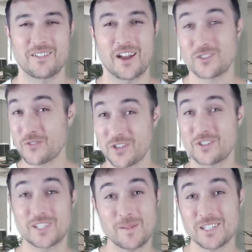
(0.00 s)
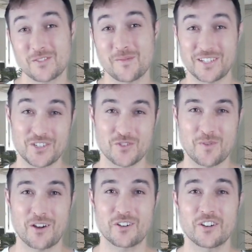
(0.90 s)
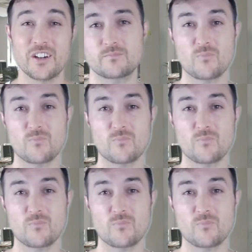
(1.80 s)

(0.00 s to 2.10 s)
I don't think you'd expect this from a digital marketer,